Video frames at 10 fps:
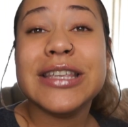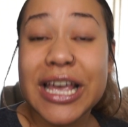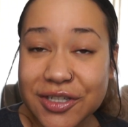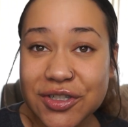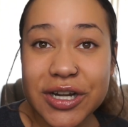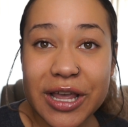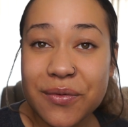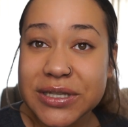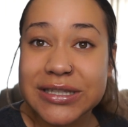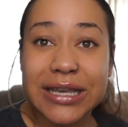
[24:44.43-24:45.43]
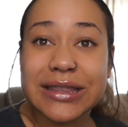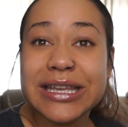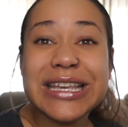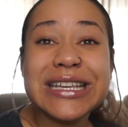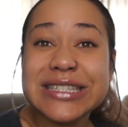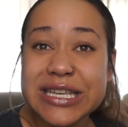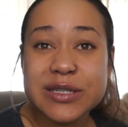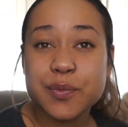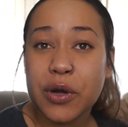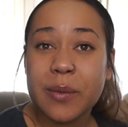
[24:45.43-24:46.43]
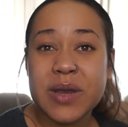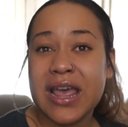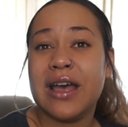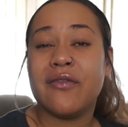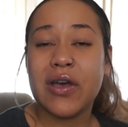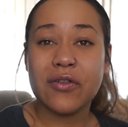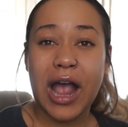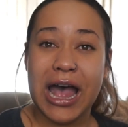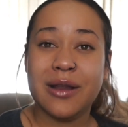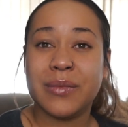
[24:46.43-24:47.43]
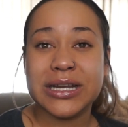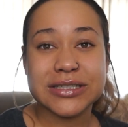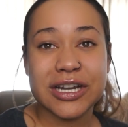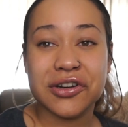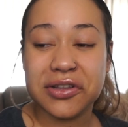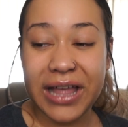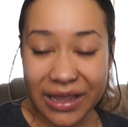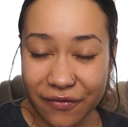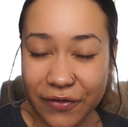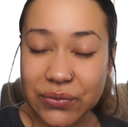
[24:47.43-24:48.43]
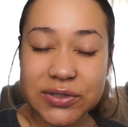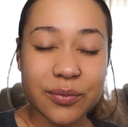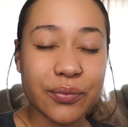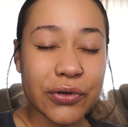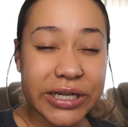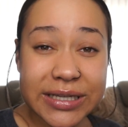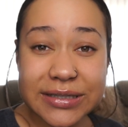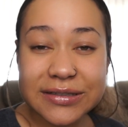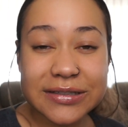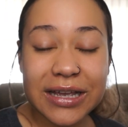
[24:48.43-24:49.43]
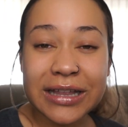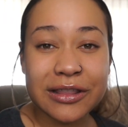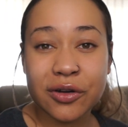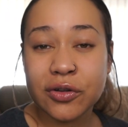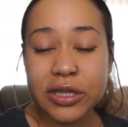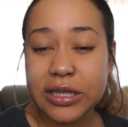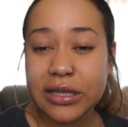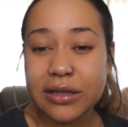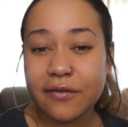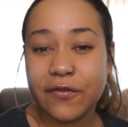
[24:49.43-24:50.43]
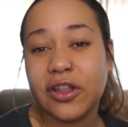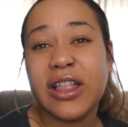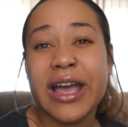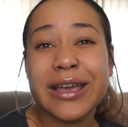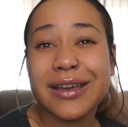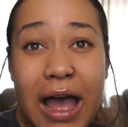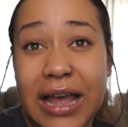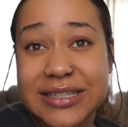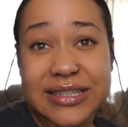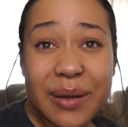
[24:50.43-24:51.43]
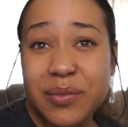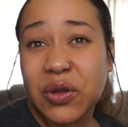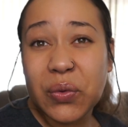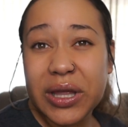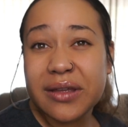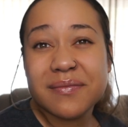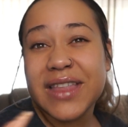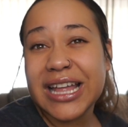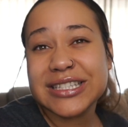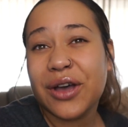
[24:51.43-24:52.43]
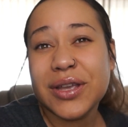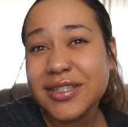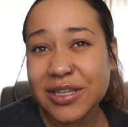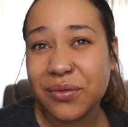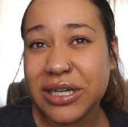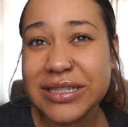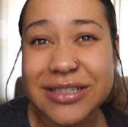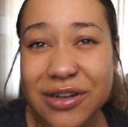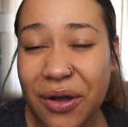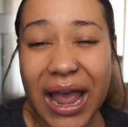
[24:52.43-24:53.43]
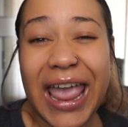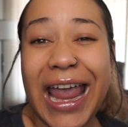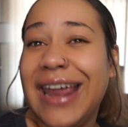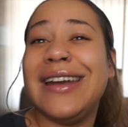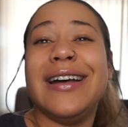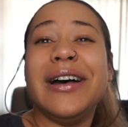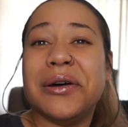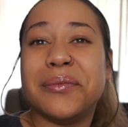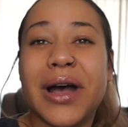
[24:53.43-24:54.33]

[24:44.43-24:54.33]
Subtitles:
Yesterday was like the easiest prep day I've ever had in my entire life. It was a breeze. I literally feel like I slept through it. That's how easy it was. You know, I ate it up.